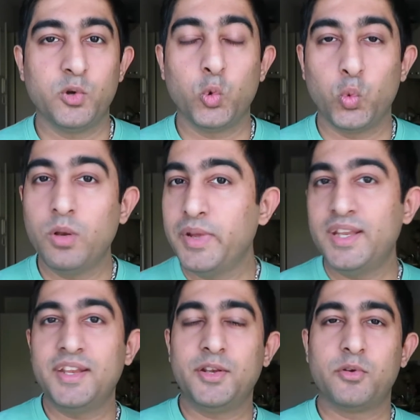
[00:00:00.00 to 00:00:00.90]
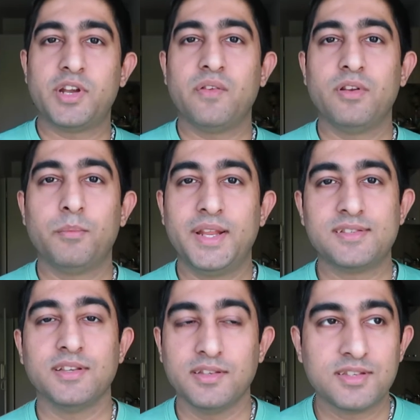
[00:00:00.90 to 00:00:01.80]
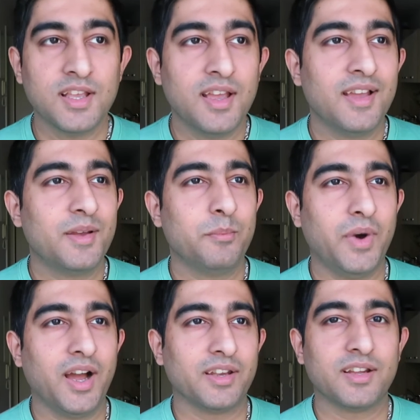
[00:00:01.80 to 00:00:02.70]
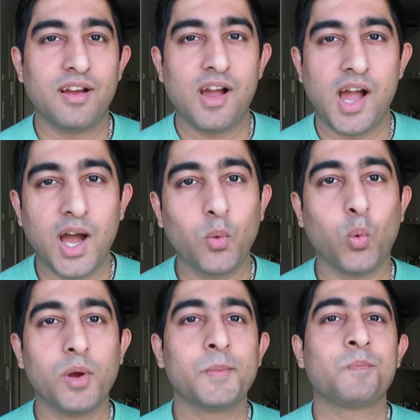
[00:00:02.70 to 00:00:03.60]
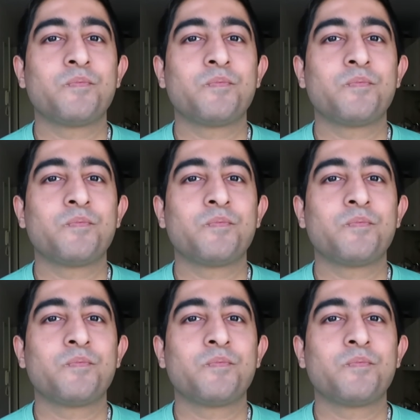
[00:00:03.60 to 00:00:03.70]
You will be needing to travel places, but how?